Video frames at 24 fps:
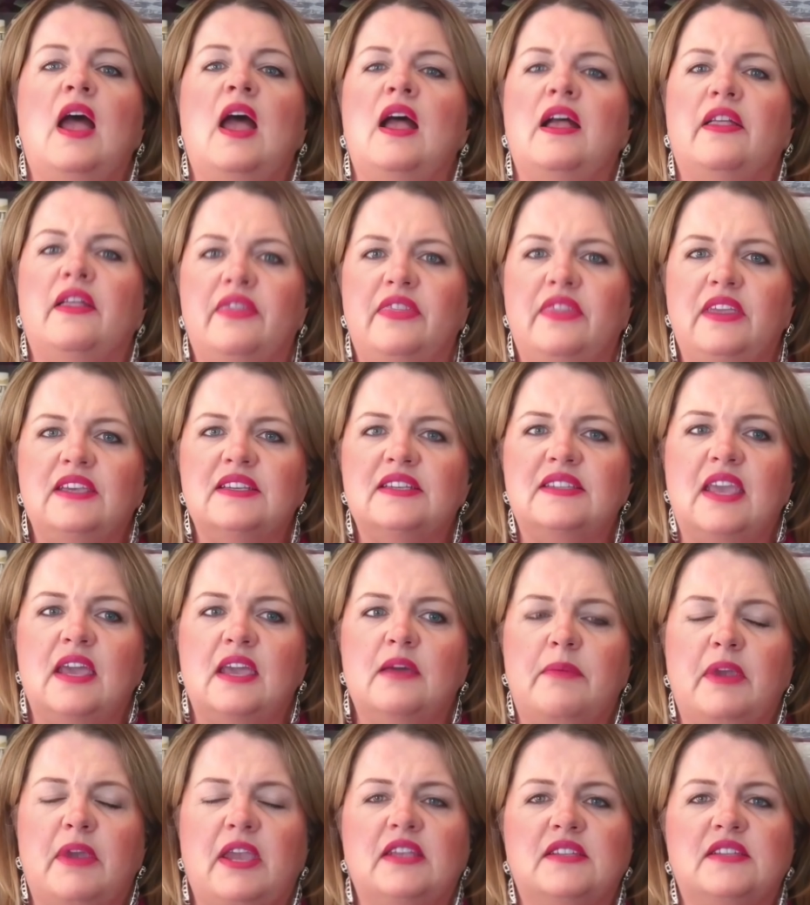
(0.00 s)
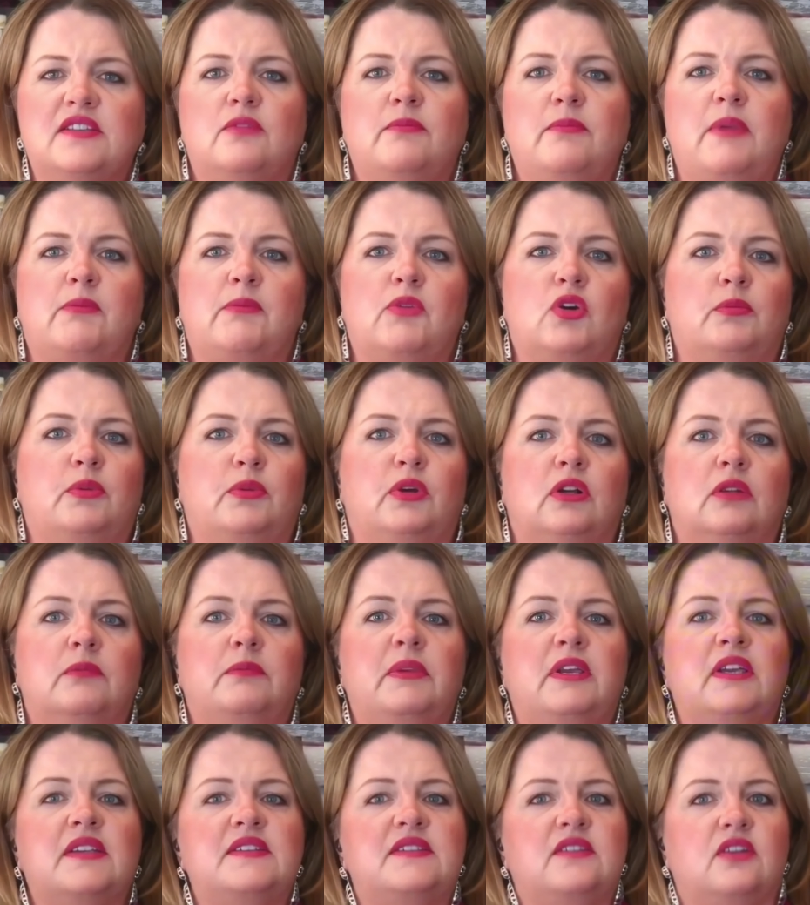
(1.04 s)
These campaigns are memorable
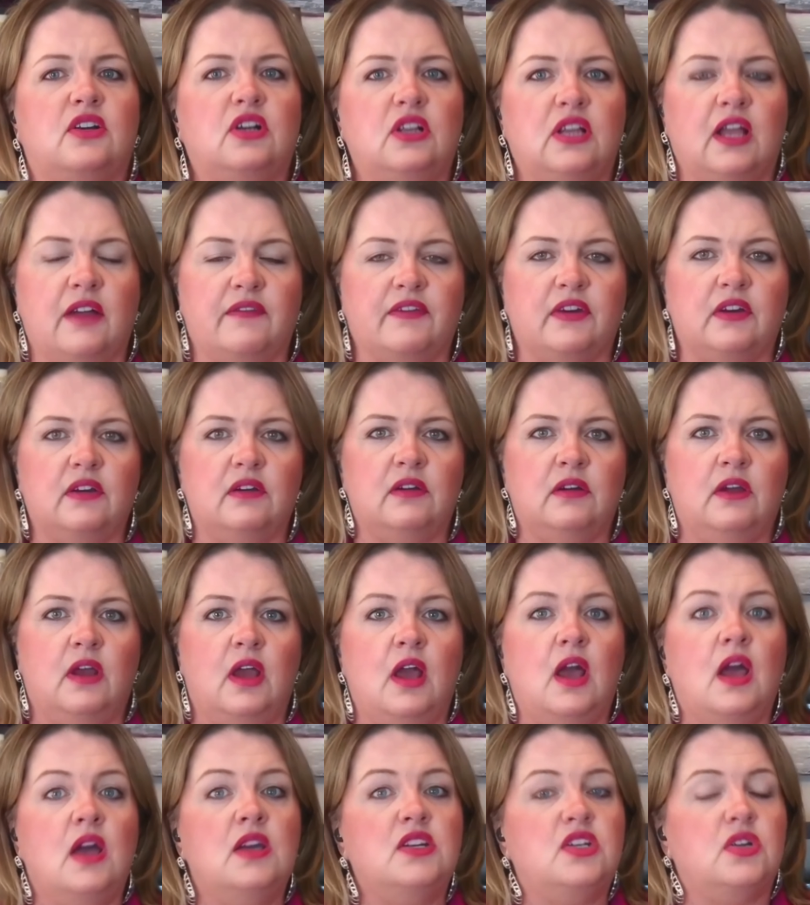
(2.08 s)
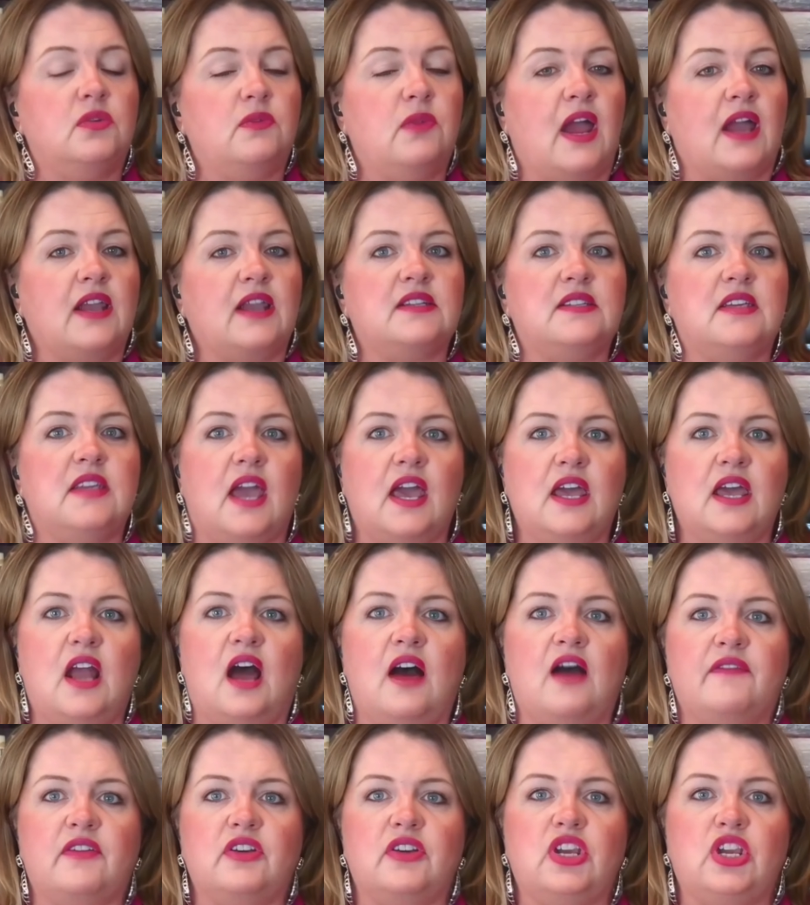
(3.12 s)
because they're clever, direct, and
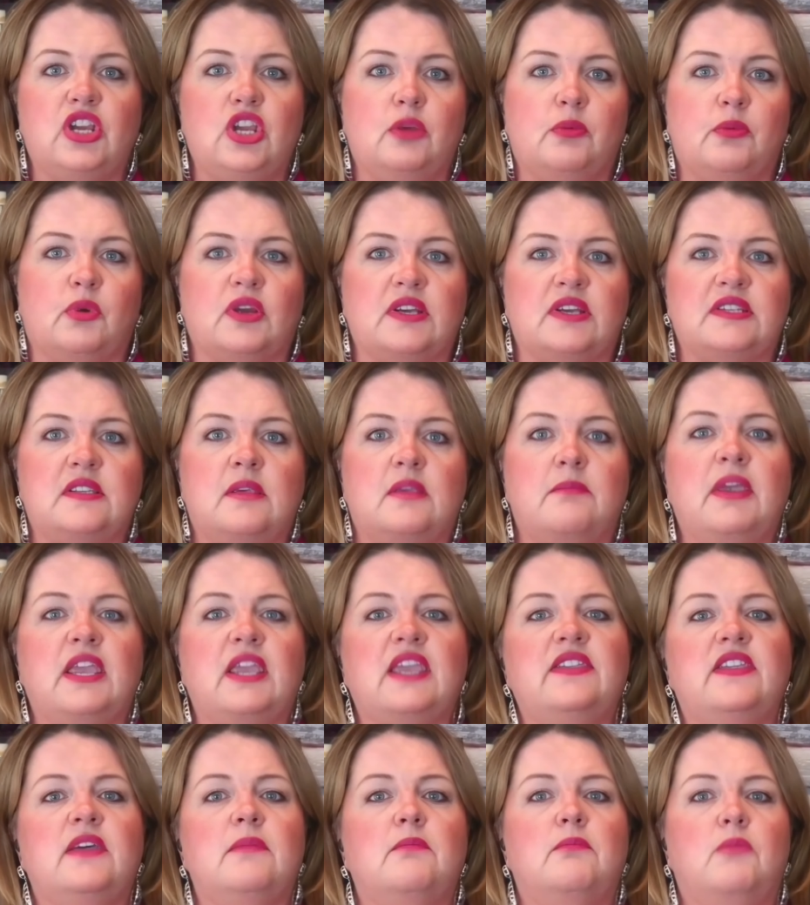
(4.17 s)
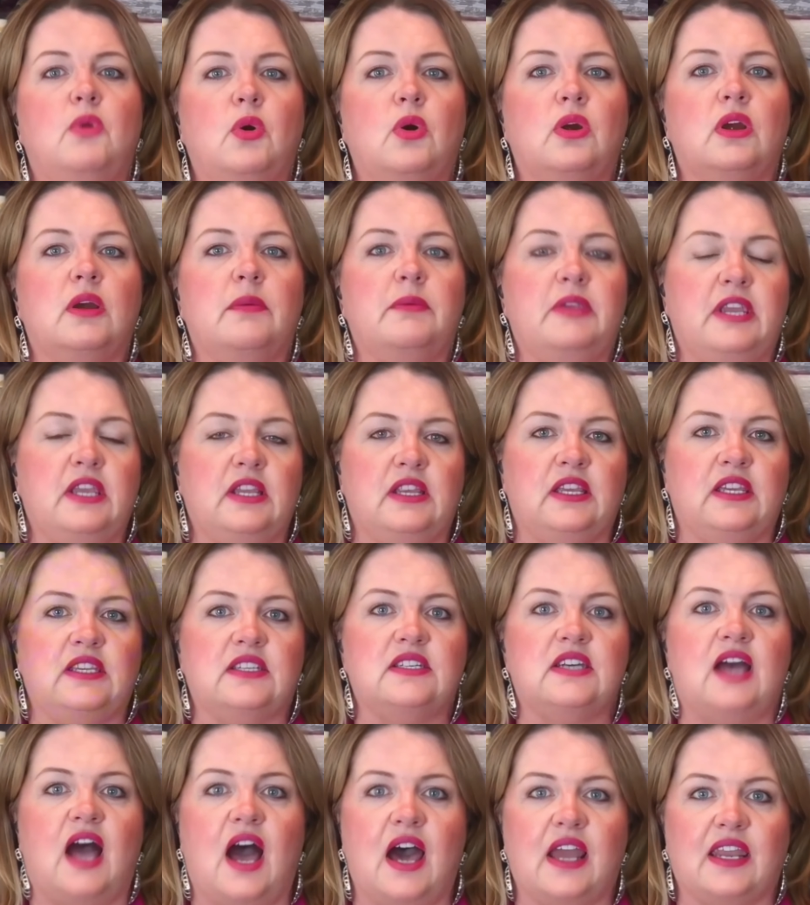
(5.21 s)
often humorous, making them more appealing to
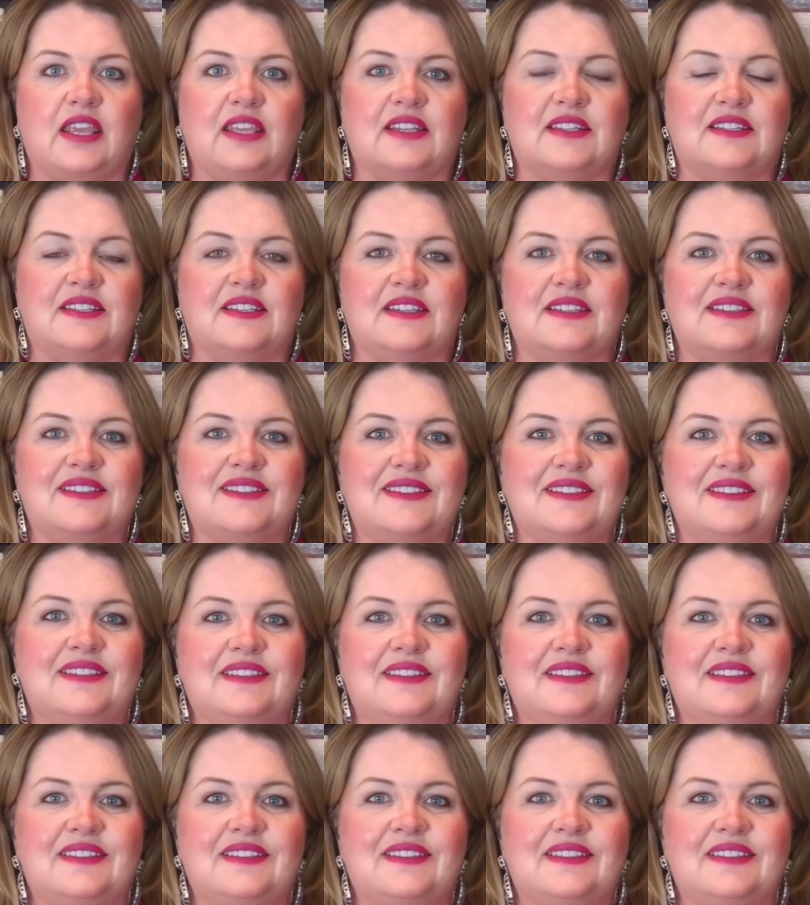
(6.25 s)
audiences.